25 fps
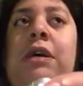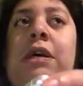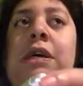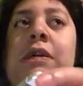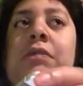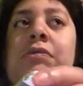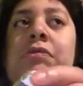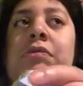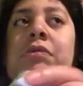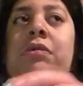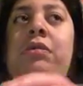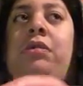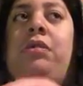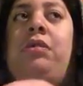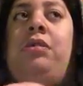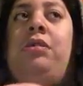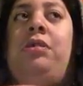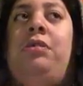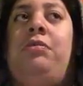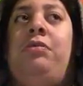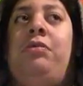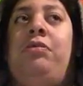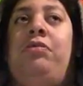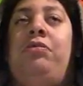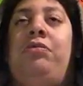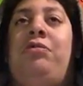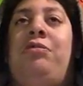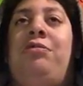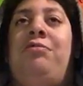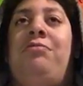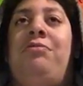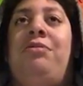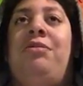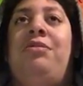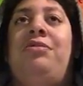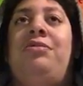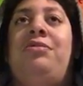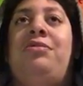I'm thinking about too
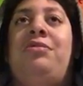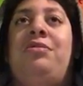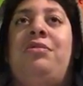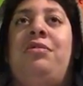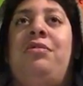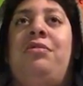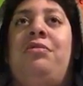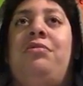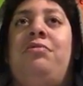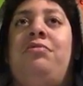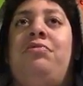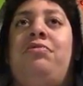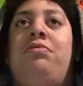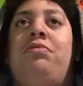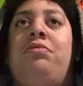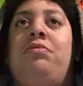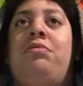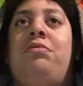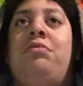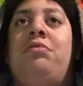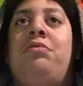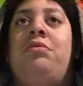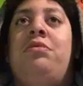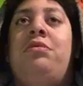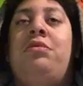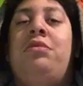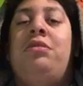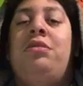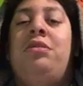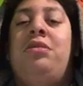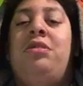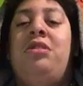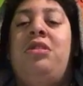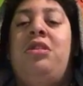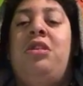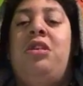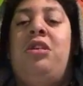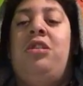much stuff.
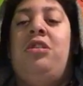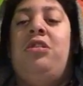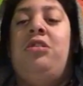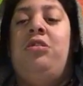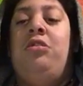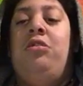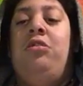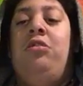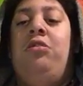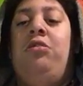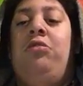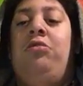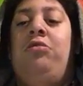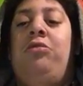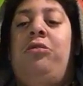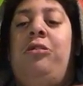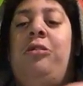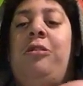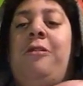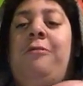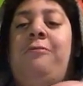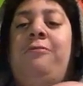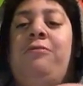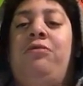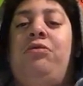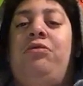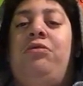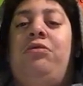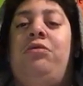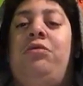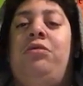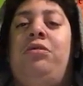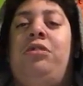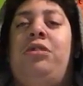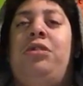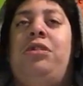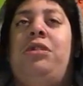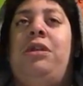So,
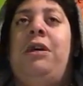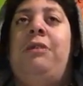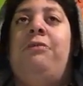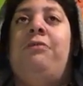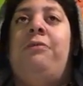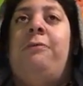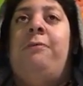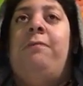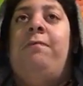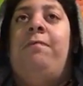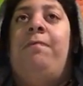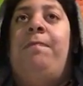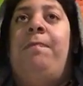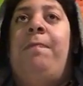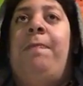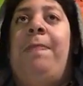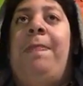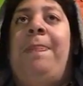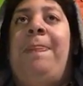number seven.